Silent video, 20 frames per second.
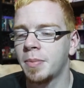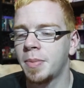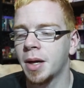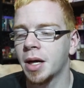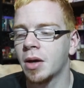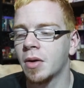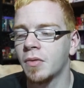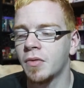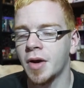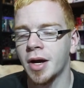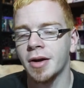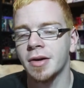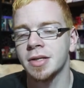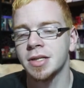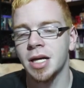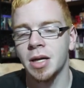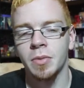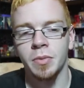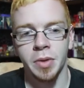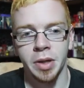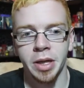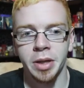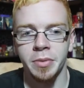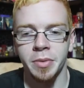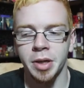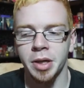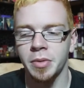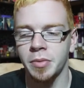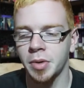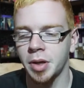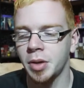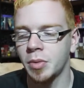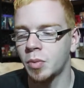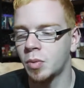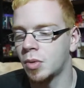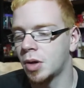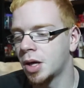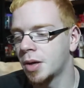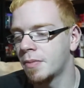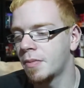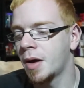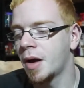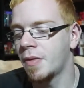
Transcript: pick a fragrance I really, really, really want,